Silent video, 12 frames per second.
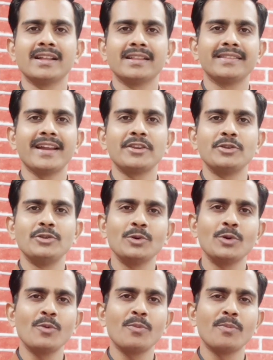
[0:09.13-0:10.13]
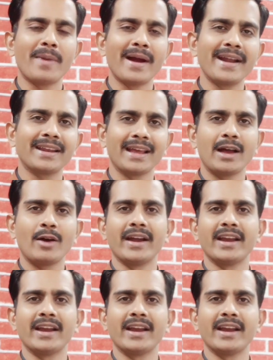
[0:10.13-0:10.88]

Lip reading: that you might have